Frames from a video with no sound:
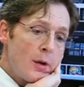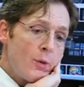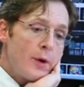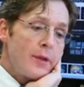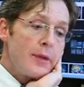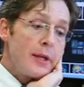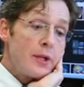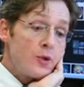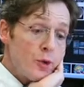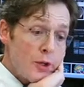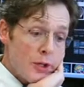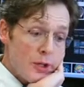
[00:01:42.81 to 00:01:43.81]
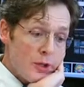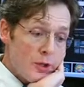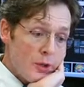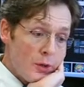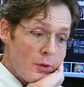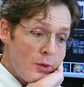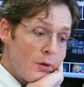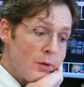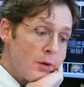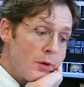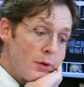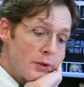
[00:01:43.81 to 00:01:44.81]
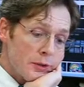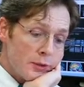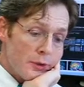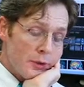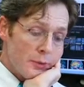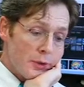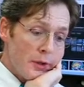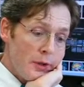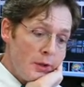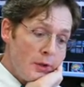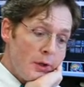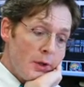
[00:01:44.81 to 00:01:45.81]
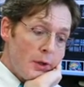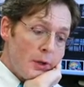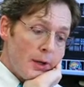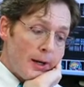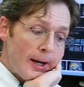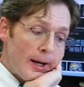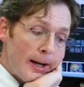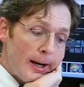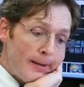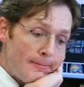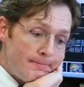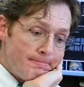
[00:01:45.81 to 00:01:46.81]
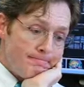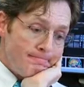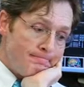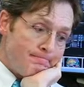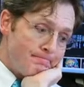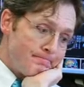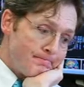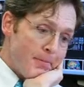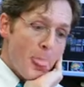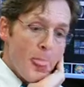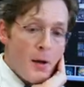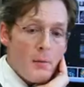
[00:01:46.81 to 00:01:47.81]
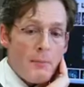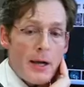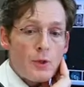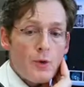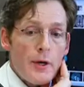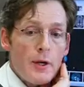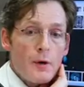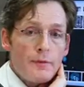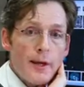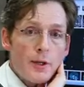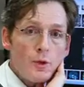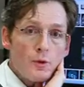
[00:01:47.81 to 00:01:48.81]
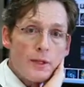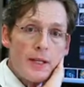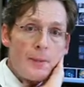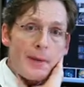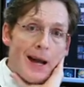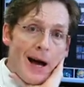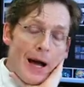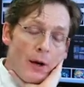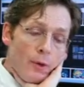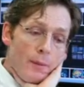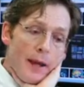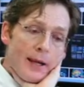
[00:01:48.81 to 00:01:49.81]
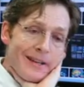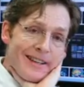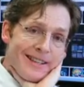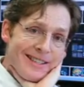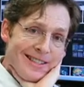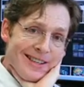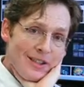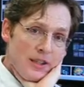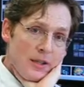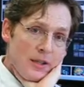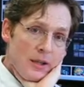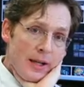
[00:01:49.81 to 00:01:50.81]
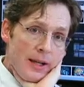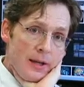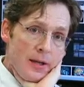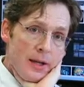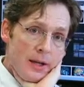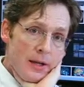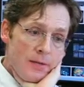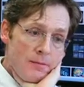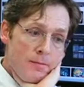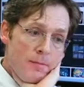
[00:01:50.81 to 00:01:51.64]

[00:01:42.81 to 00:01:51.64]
With the traditional surgery, my craniofacial team and we make an incision in the head.